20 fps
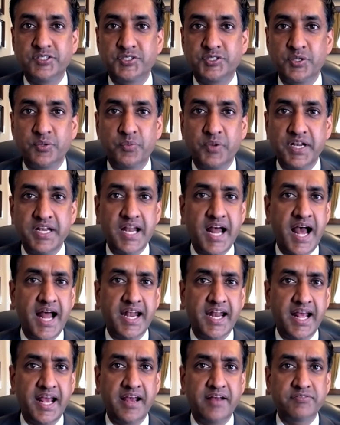should we
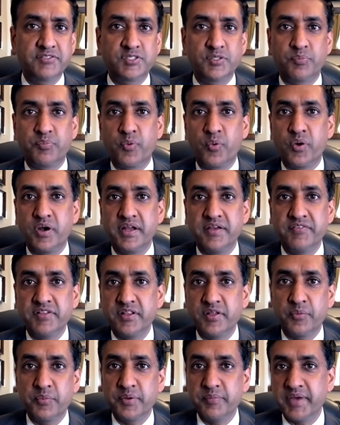not have support,
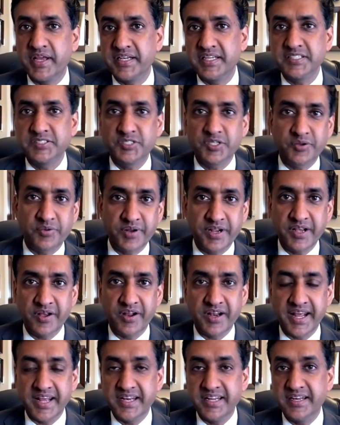even though we may
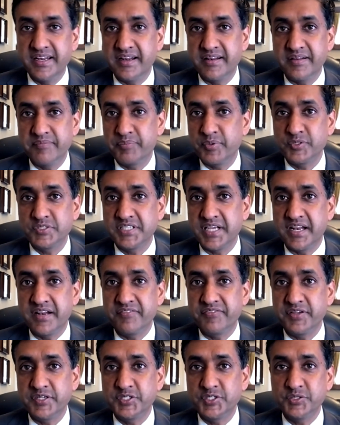disagree on 80%
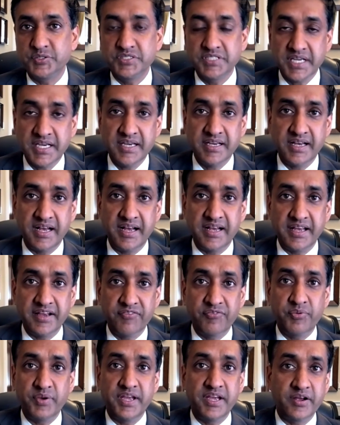of issues,
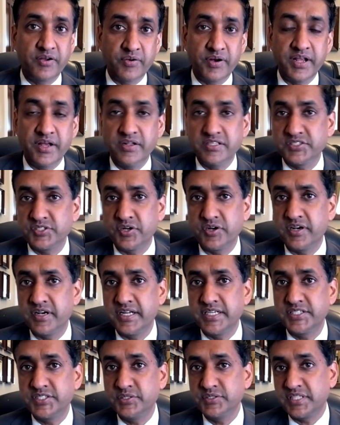if we agree on
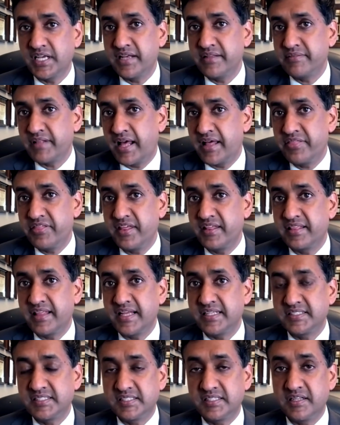certain issues? I
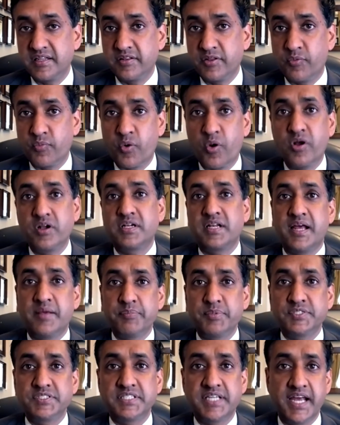think that's the wrong
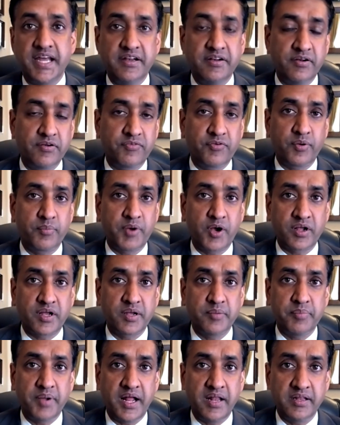type of standard for
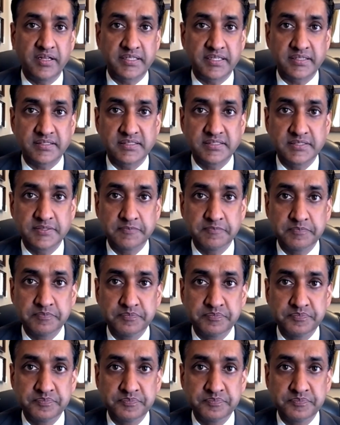American politics. I